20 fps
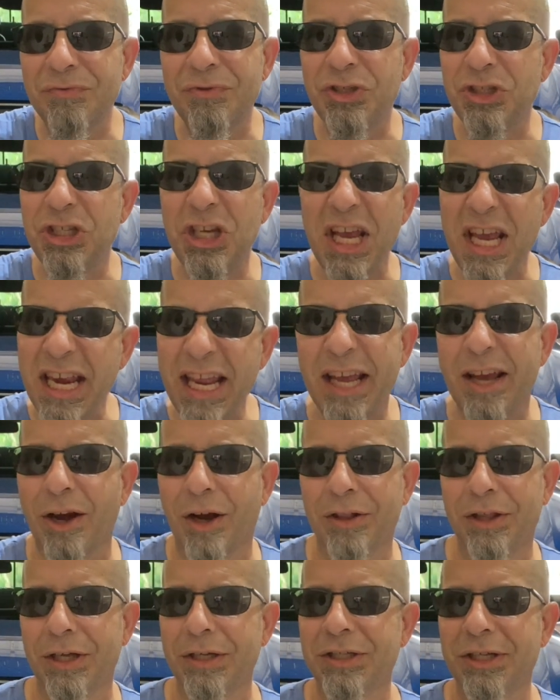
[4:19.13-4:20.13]
cheating
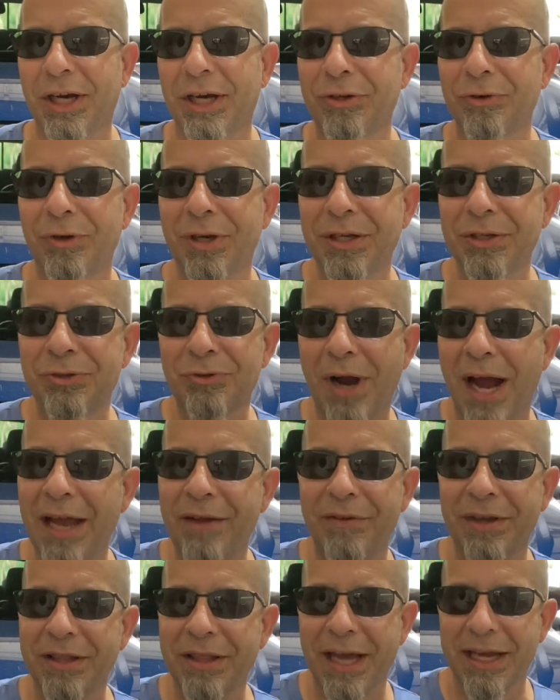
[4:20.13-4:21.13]
on the Tundra
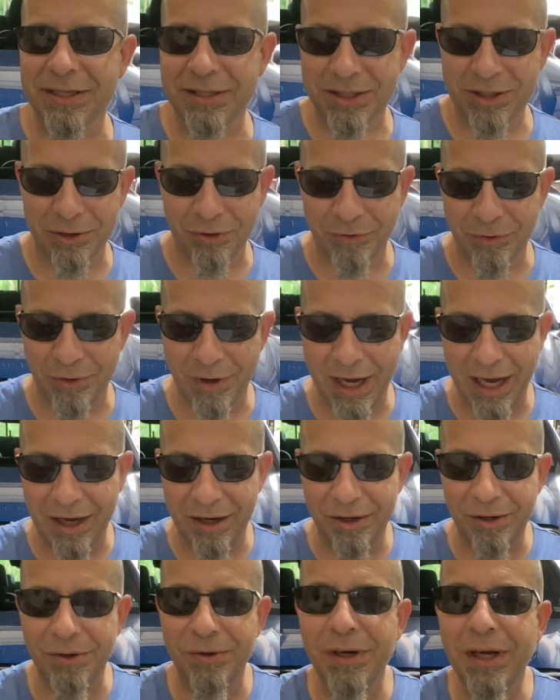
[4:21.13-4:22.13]
driving that
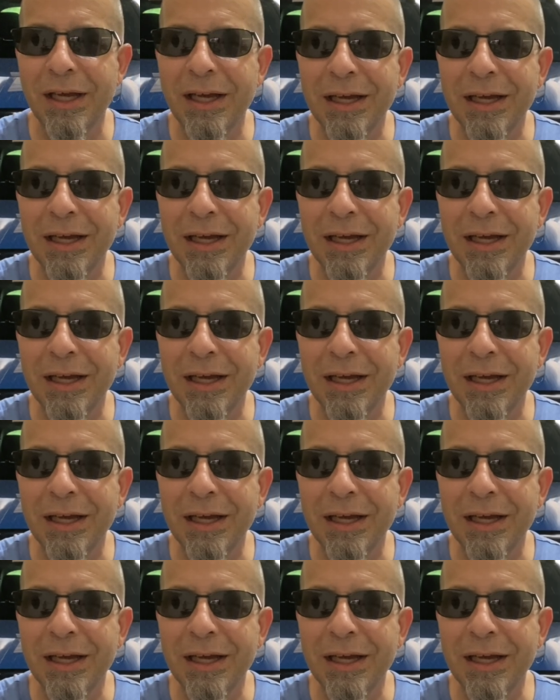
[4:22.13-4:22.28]
Silverado.